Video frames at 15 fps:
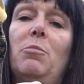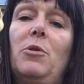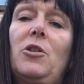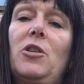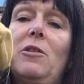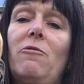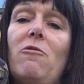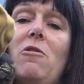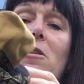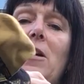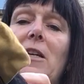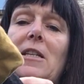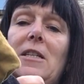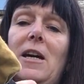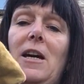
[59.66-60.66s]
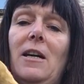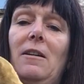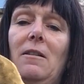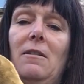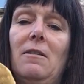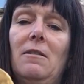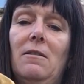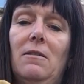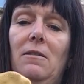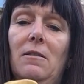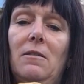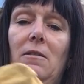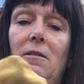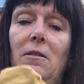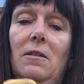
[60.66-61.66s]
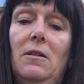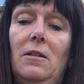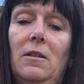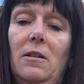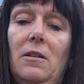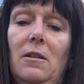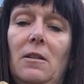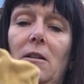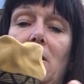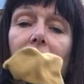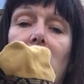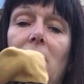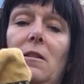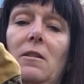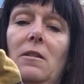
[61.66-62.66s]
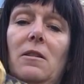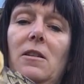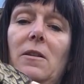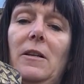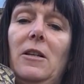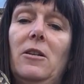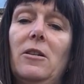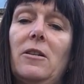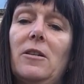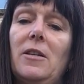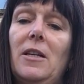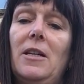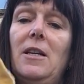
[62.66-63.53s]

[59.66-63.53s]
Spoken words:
Push it right down so it looks a